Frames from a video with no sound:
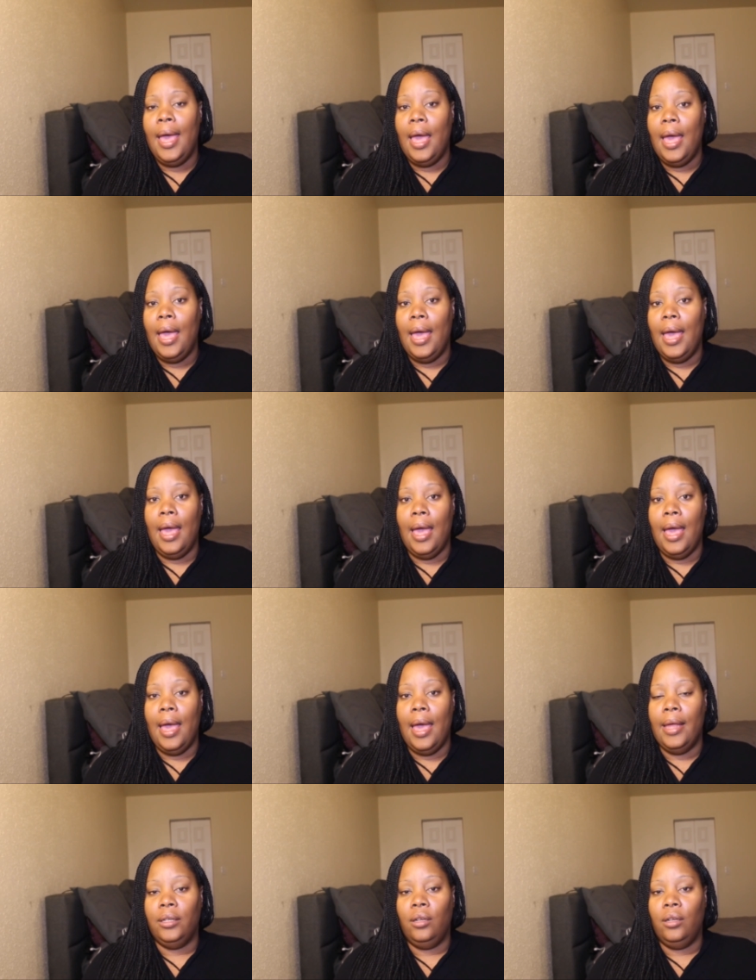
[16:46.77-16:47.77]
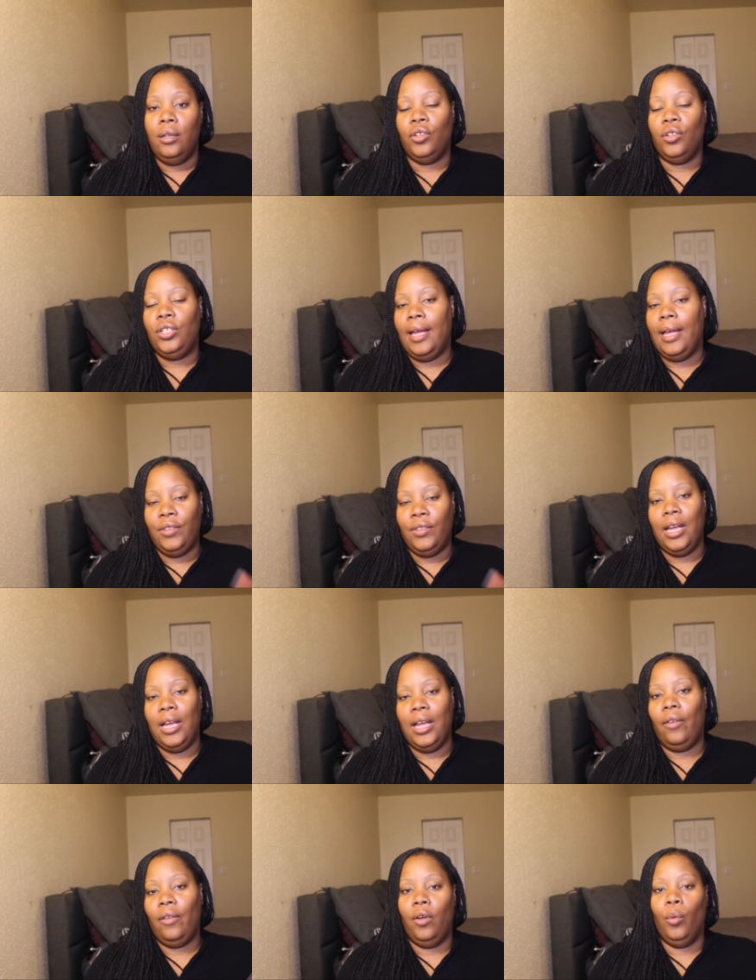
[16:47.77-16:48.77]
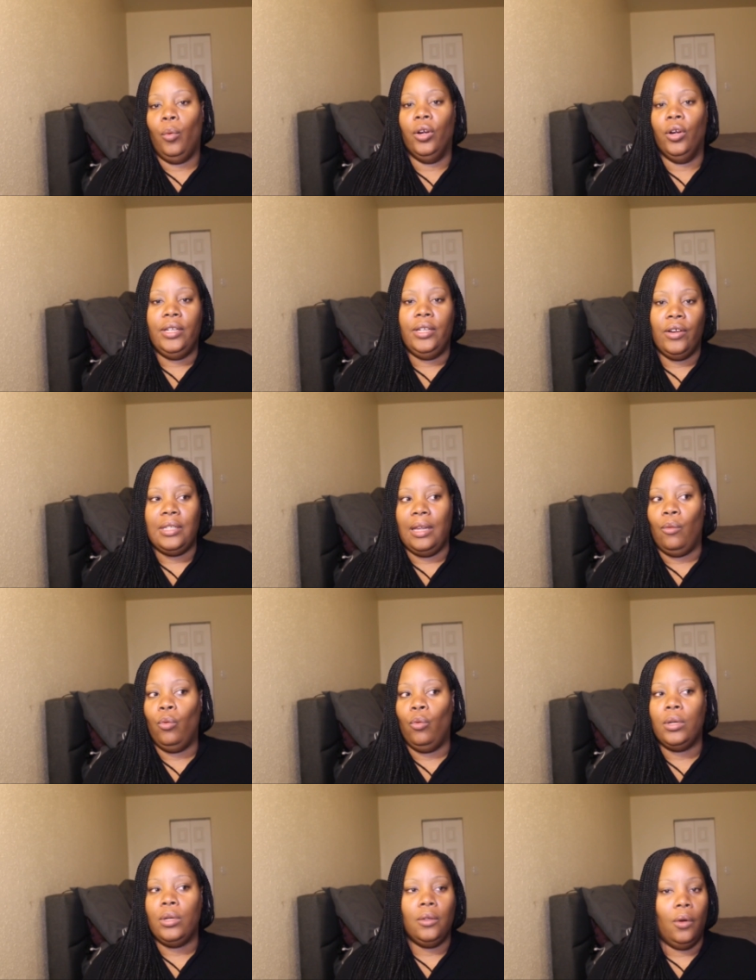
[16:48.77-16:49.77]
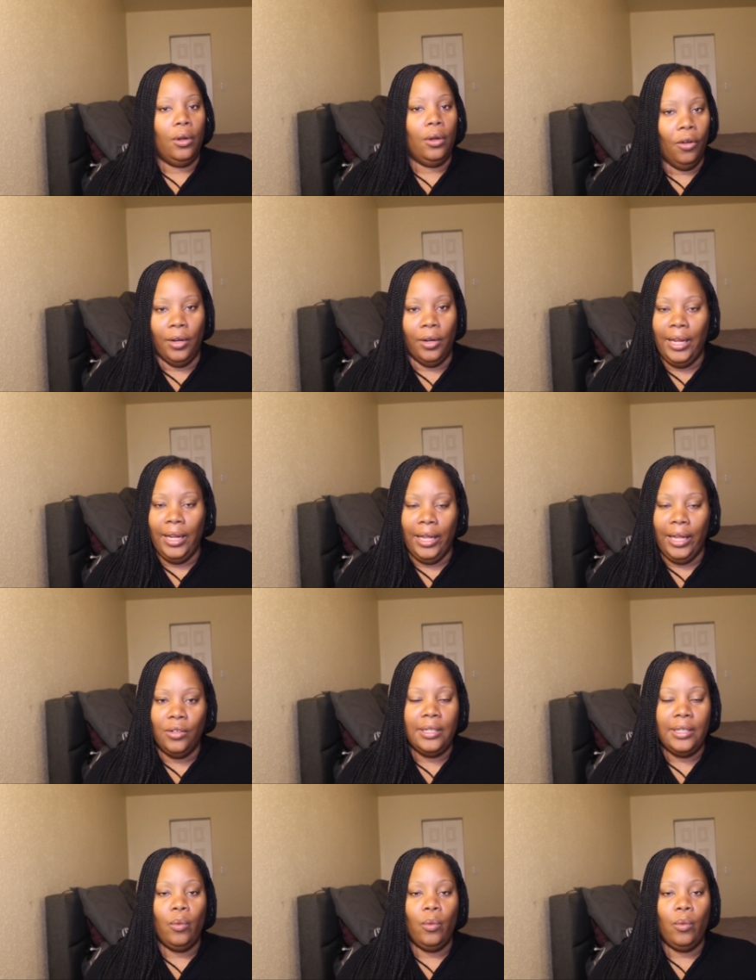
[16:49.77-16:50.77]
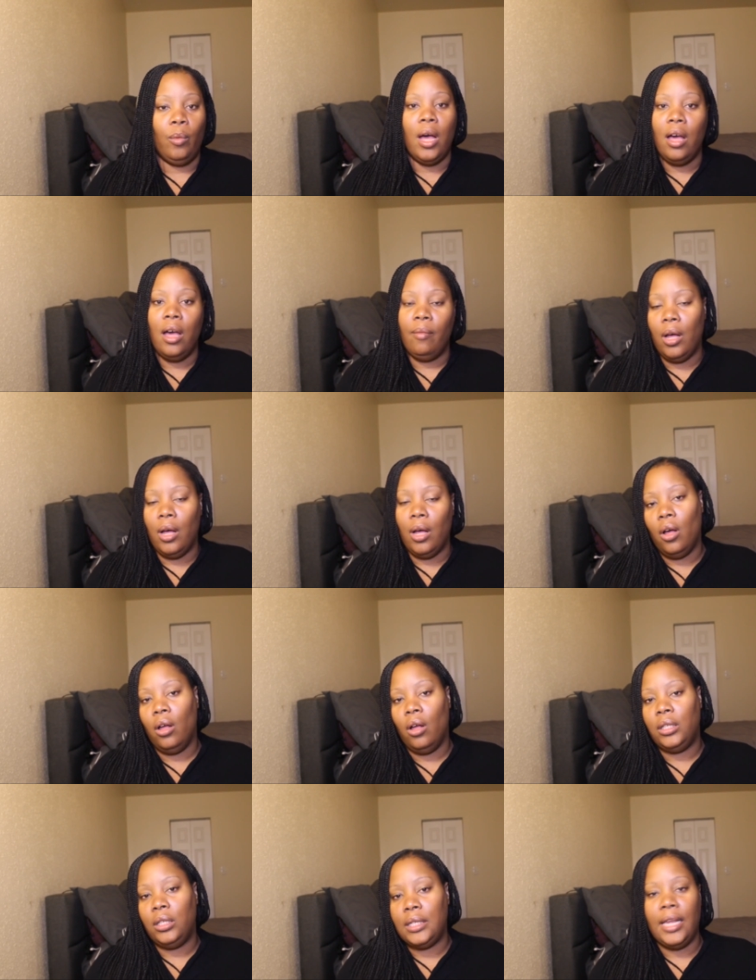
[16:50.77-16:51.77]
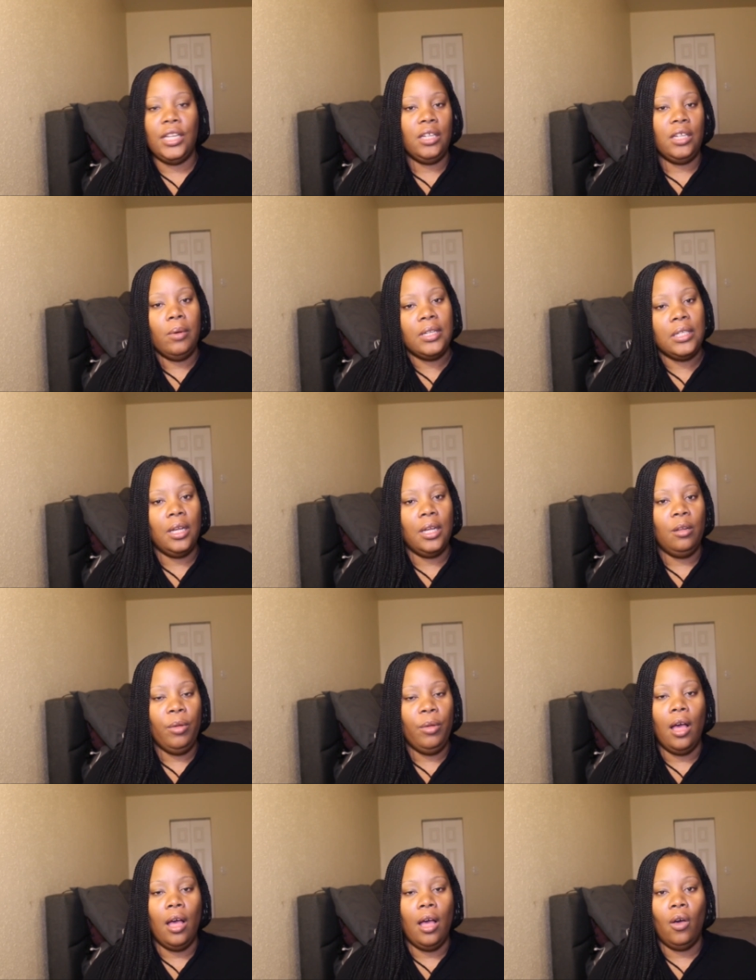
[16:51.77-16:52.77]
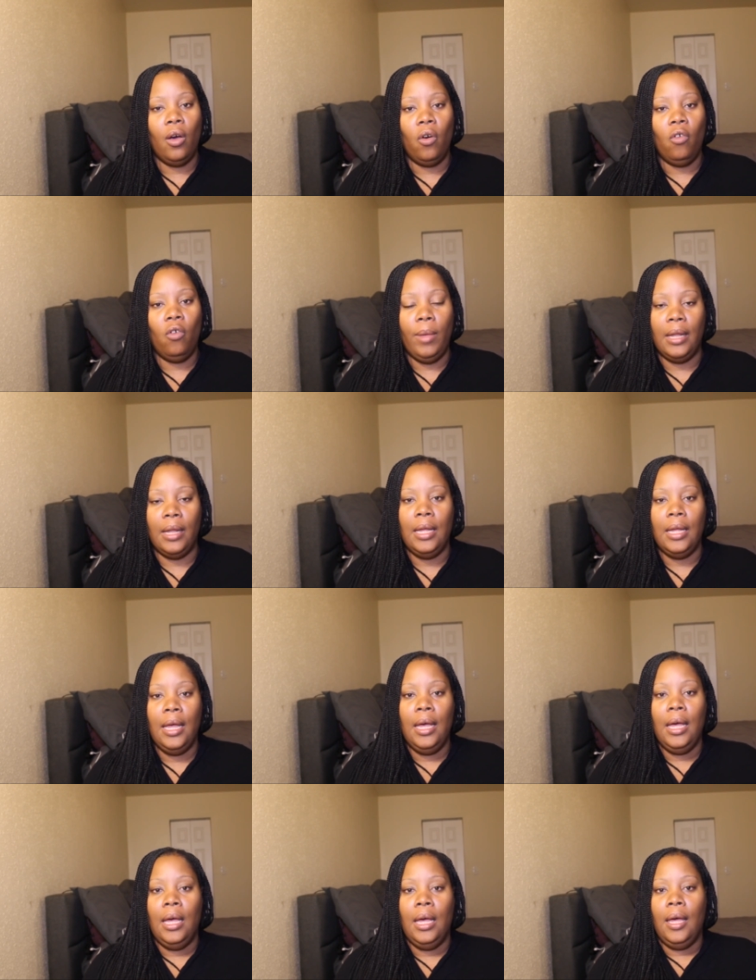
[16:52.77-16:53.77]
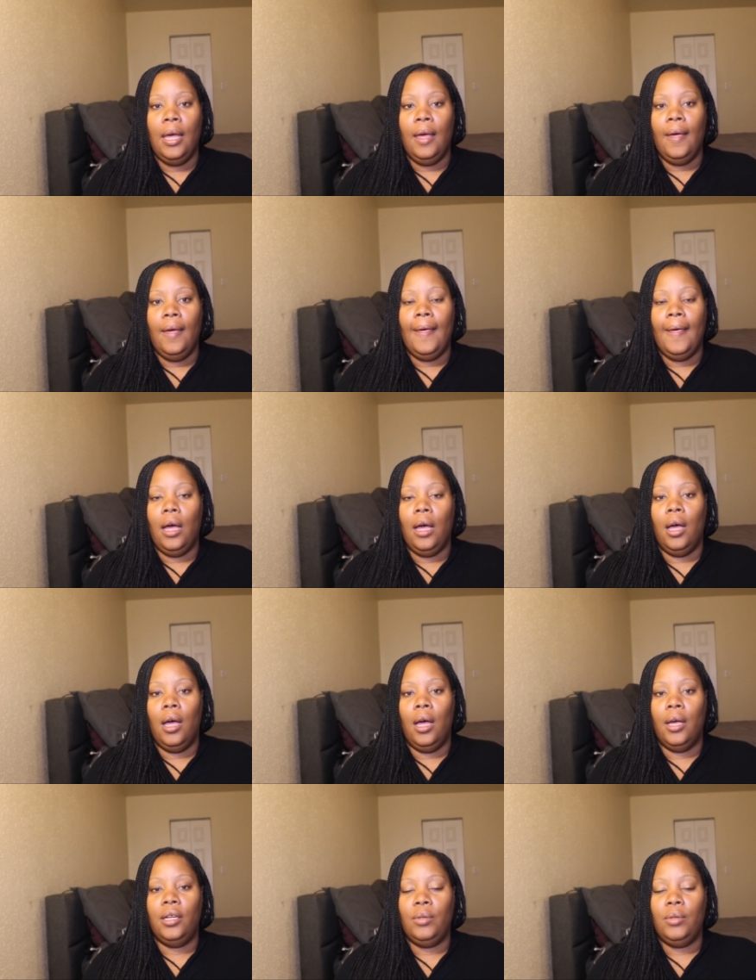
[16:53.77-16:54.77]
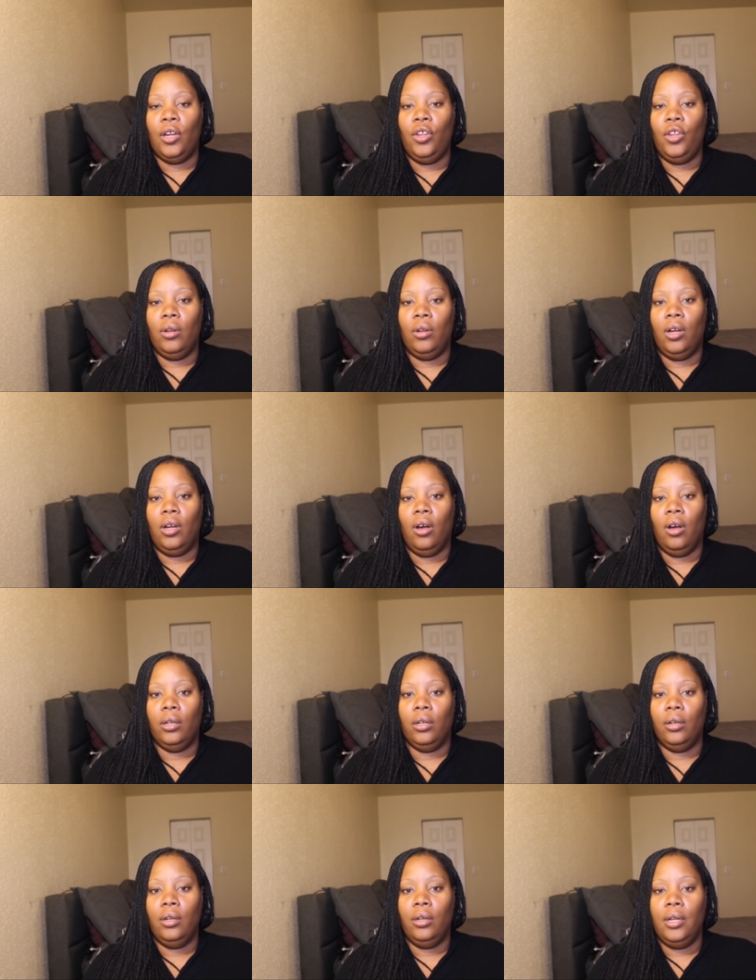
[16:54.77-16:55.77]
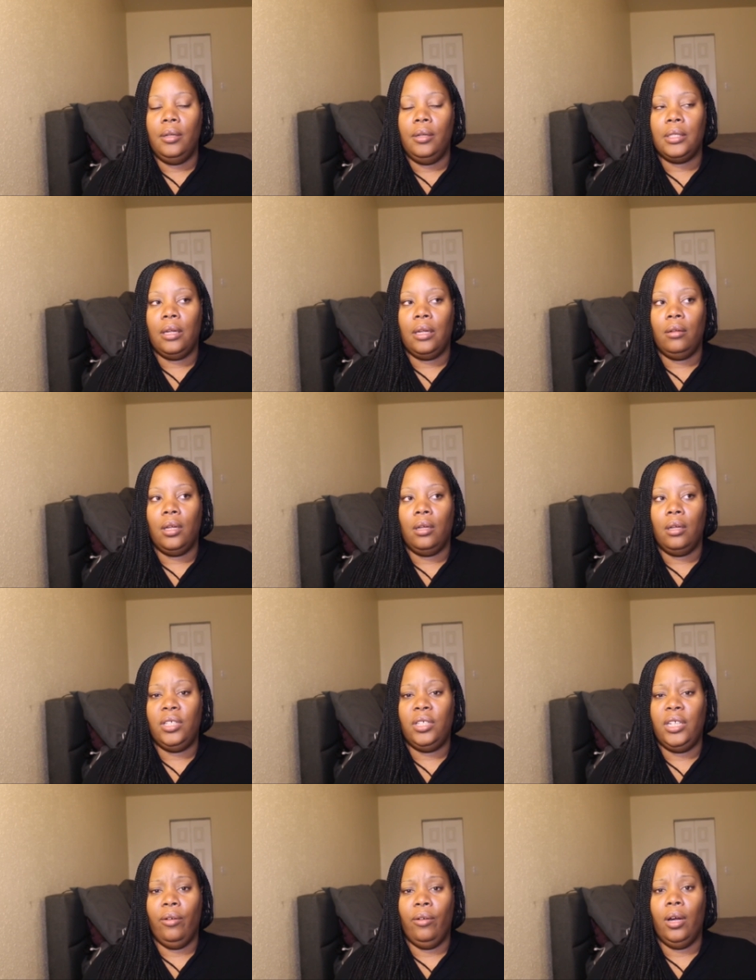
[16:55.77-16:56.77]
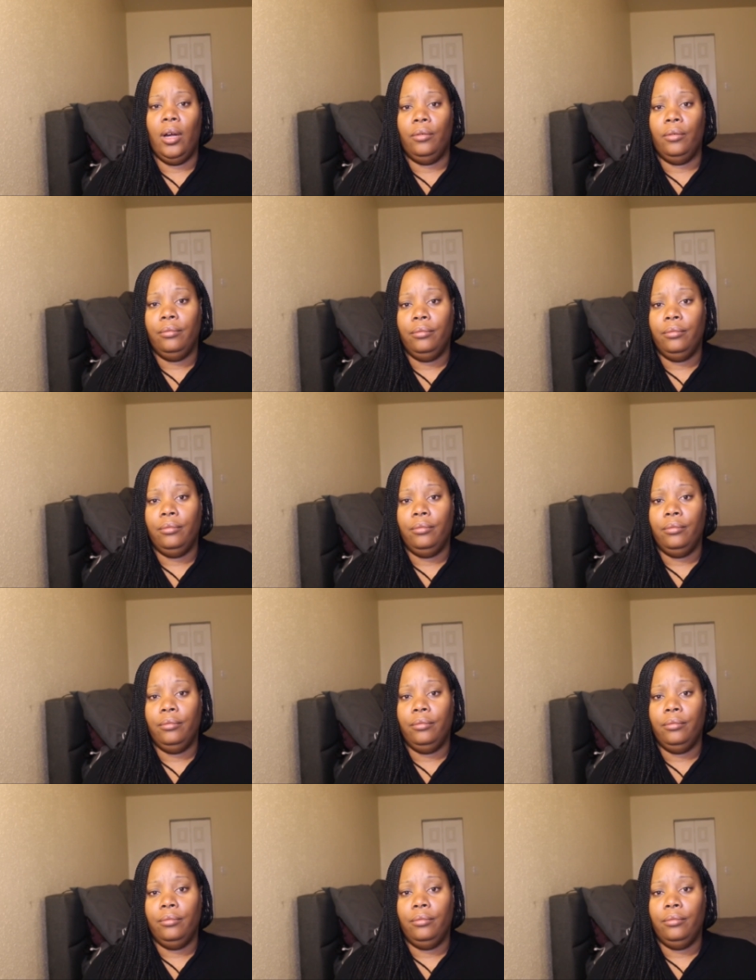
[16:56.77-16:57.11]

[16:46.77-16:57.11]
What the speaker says: And, she got off the phone with her. Darius like, well, what's going on now? She's like, well, Mom called, said she wasn't going to be home. And she was like, are you going to call her? He's like, no, she grown.